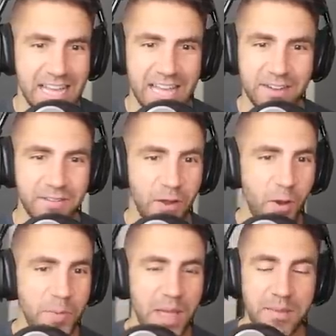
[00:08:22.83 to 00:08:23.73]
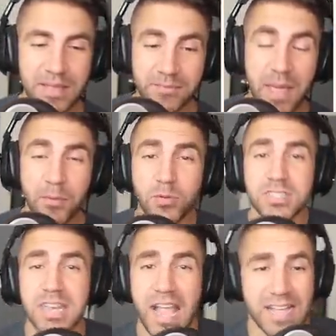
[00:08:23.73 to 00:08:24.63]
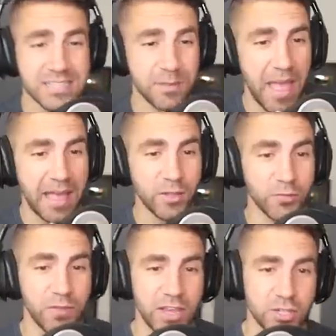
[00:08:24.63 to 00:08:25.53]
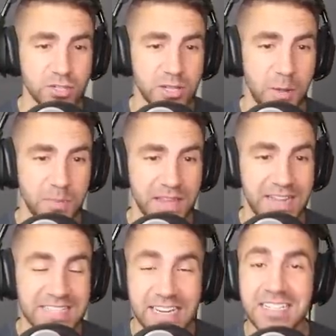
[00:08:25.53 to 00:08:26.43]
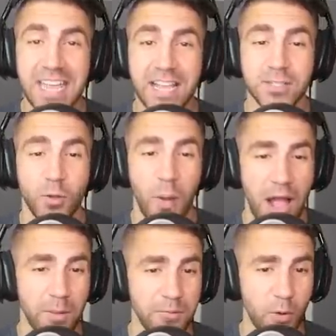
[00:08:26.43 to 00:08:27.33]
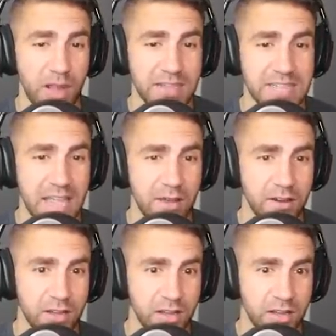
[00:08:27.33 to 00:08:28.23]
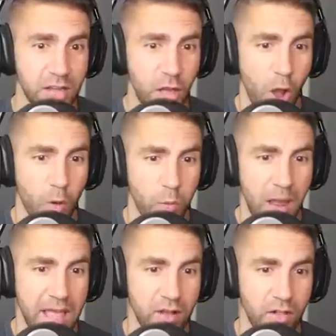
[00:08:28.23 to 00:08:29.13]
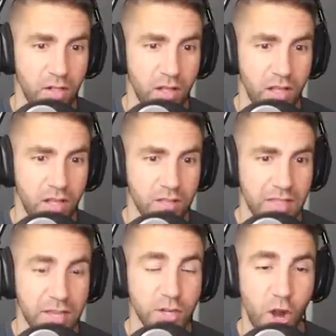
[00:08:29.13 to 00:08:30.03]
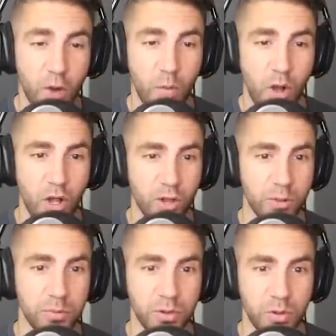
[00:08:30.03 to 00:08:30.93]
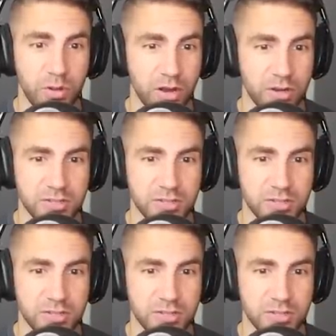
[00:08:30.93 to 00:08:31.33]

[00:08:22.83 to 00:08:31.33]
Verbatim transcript: I don't know, maybe we'll snack on some anglerfish or something. It's gonna take us a while before I can take out a whale, like a narwhal or a beluga or